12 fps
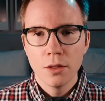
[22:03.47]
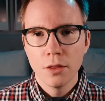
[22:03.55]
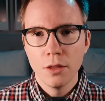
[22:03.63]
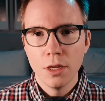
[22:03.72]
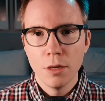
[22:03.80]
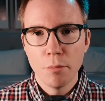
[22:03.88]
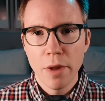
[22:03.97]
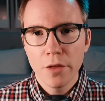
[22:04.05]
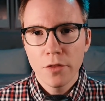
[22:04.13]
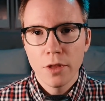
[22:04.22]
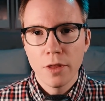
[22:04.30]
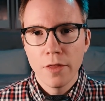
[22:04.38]
the
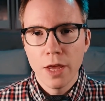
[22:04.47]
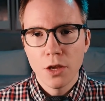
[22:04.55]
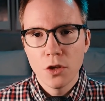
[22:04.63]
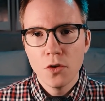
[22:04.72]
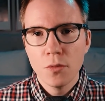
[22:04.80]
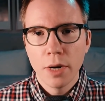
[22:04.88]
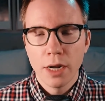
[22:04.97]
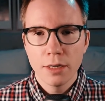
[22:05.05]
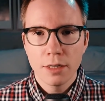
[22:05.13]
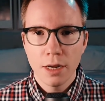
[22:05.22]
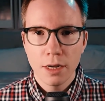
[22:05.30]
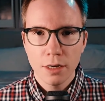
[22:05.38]
method that you
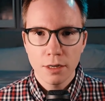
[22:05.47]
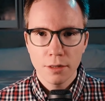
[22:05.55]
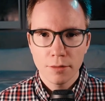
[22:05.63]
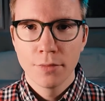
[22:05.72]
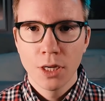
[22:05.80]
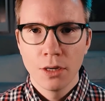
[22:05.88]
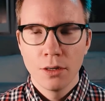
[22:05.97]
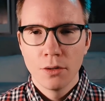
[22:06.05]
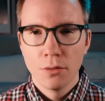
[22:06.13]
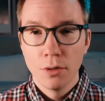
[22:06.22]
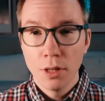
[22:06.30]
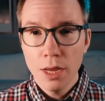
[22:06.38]
might take.
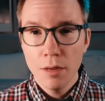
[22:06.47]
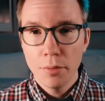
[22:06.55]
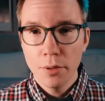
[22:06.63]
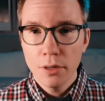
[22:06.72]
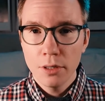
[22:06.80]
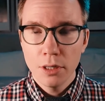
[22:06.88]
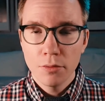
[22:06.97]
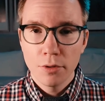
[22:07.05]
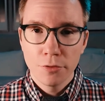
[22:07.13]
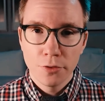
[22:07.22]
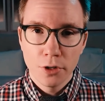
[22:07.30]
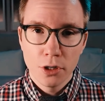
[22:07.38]
Reliability
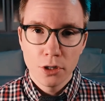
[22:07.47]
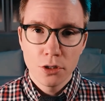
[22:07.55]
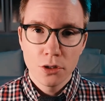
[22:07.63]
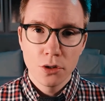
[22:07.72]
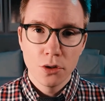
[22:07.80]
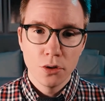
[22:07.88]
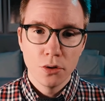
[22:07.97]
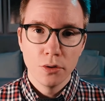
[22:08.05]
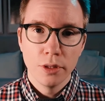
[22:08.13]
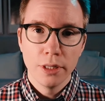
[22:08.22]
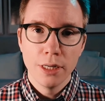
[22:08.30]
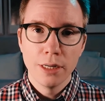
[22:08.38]
refers
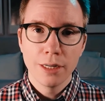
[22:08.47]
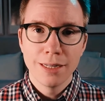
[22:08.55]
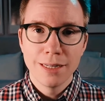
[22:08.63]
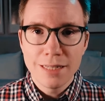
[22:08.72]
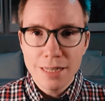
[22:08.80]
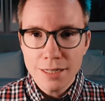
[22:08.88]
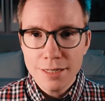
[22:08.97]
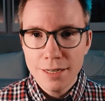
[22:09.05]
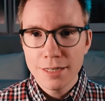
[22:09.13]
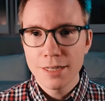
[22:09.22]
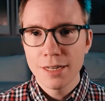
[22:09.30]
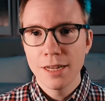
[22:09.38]
to the
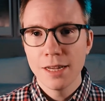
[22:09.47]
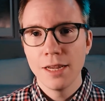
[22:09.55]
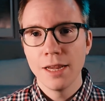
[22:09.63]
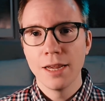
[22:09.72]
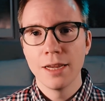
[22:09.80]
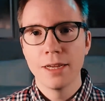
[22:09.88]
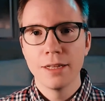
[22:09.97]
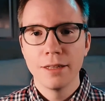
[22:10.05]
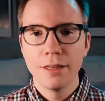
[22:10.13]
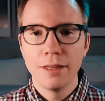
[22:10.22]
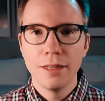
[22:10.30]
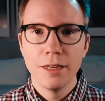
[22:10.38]
consistency
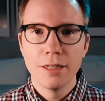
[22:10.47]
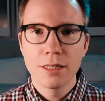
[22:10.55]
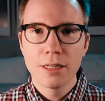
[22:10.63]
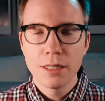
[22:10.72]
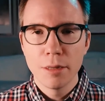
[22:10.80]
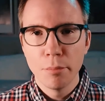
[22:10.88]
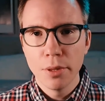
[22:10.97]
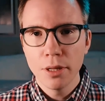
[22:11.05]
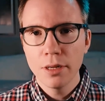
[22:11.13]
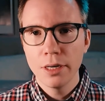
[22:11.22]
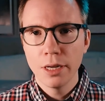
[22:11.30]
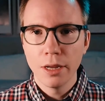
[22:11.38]
and the
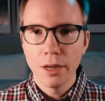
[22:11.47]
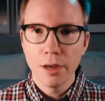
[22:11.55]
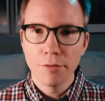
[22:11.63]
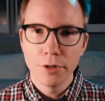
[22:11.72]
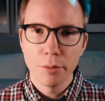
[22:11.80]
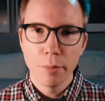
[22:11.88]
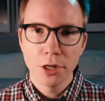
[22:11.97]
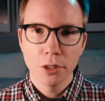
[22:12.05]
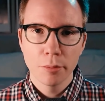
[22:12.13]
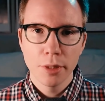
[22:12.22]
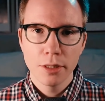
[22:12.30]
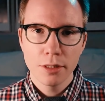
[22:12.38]
stability of your
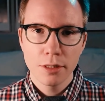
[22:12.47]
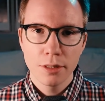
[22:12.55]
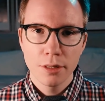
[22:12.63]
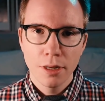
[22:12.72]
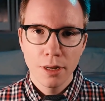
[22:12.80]
measurements.